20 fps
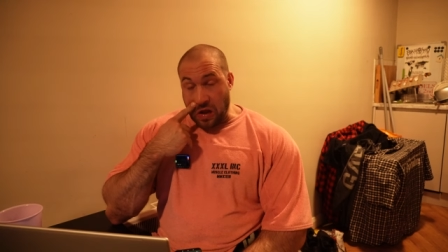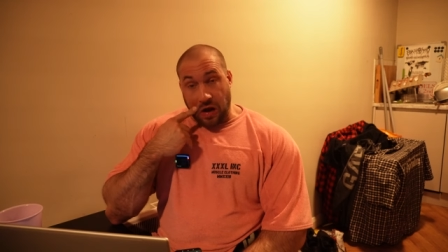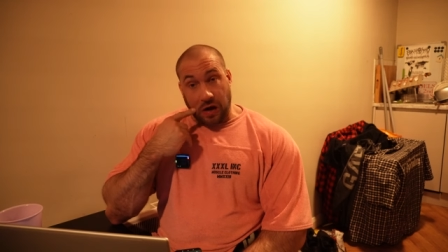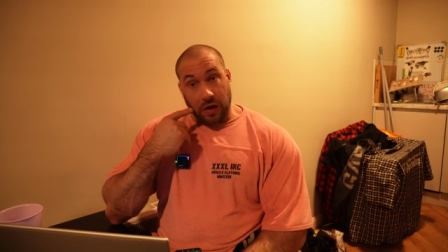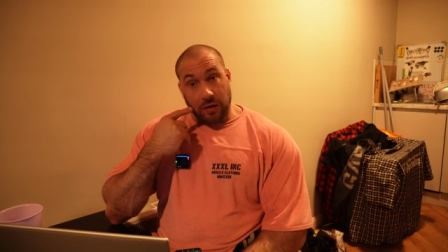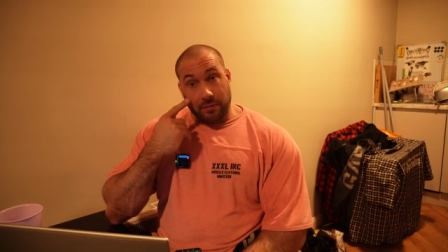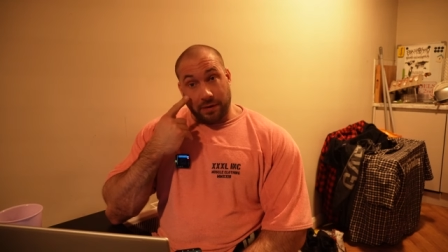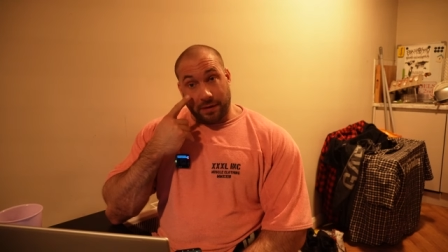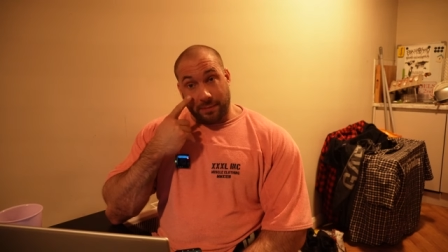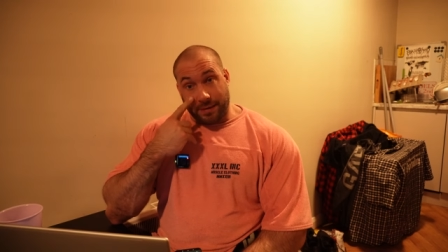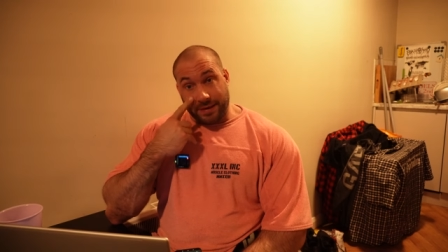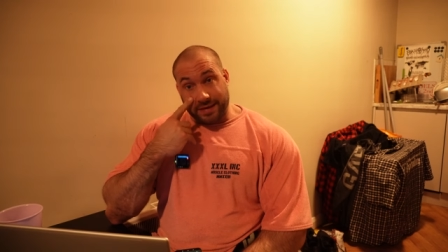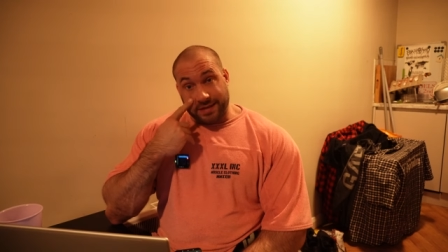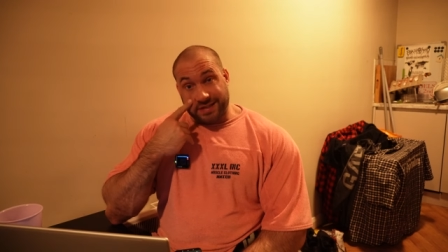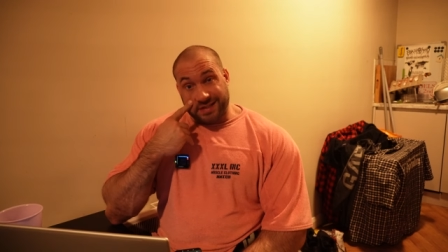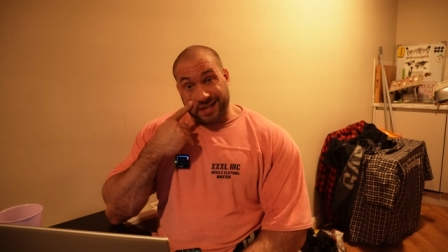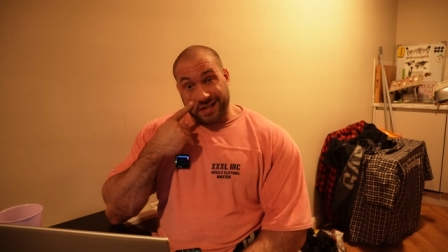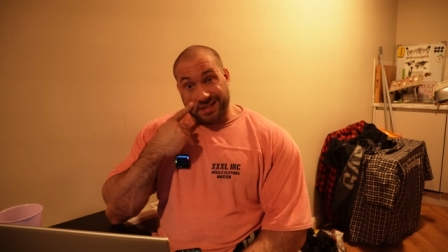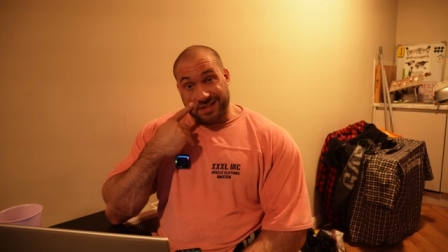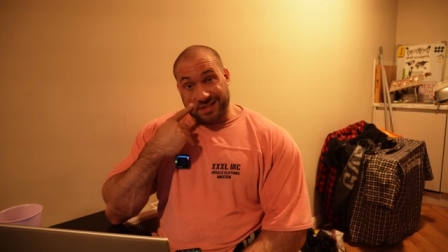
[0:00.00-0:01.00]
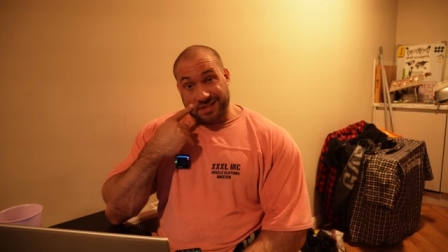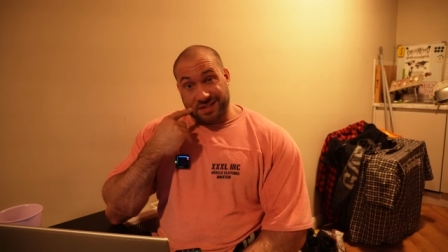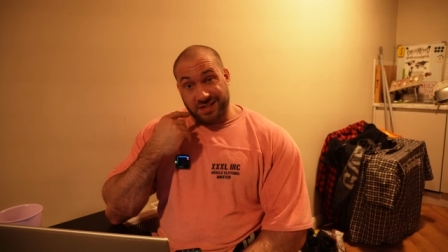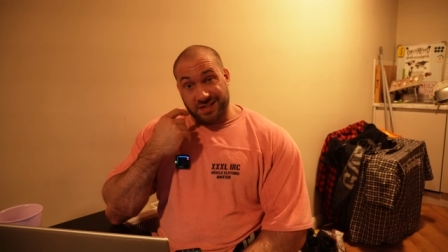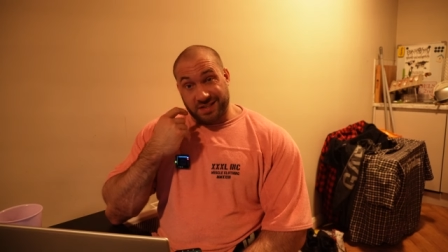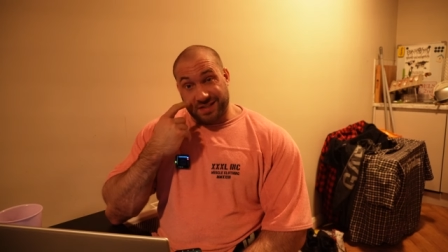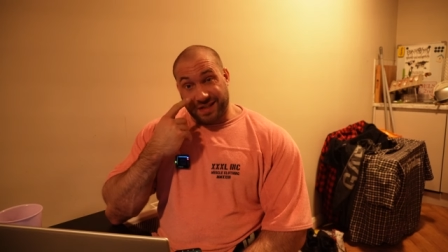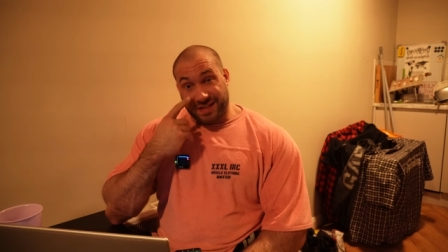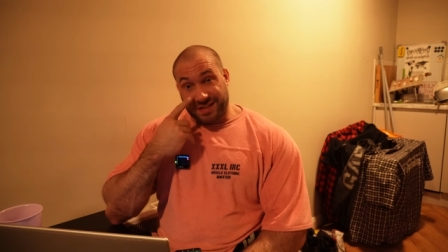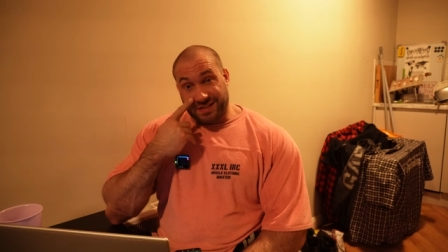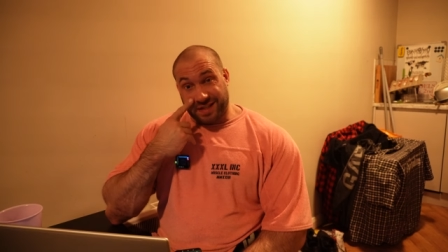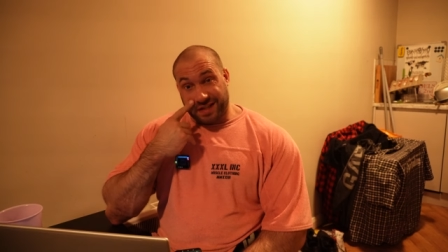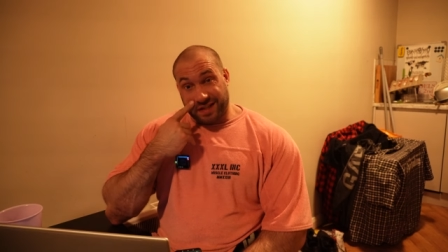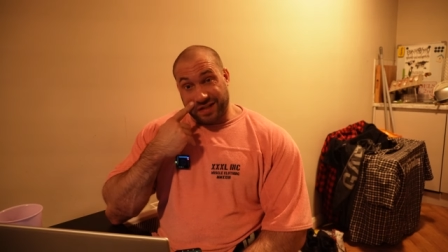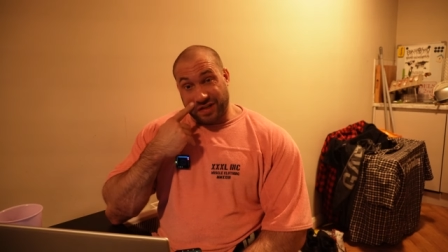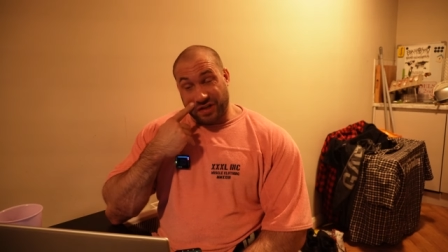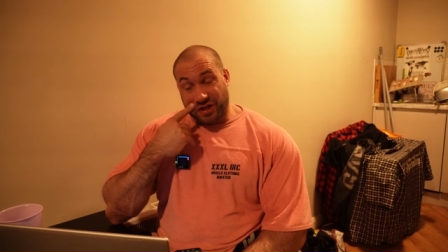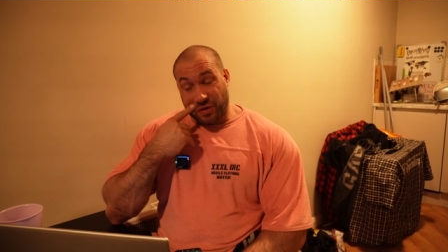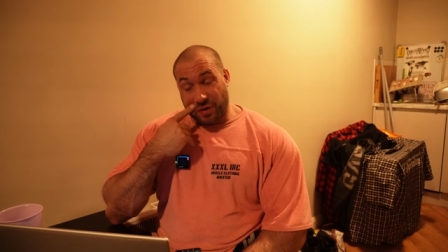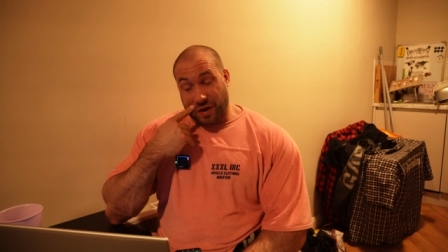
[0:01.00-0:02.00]
I hope that makes sense. That's how
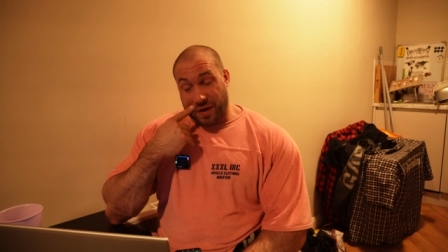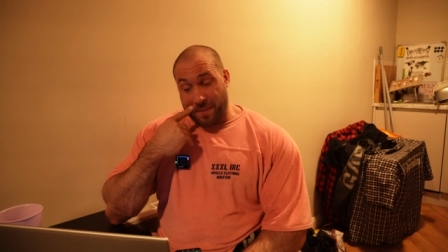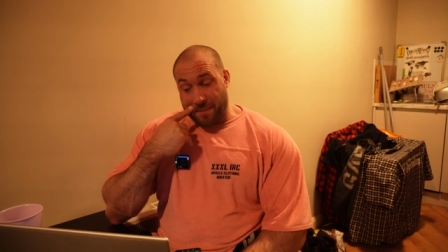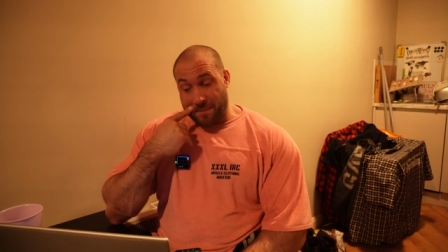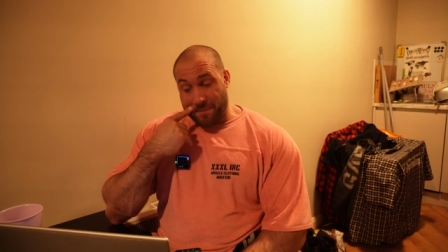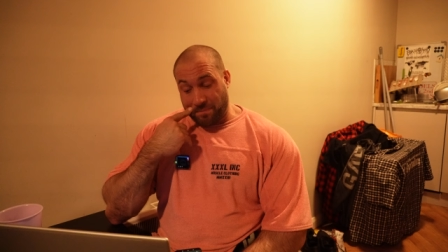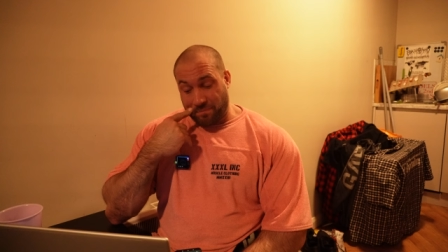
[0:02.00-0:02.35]
you do it.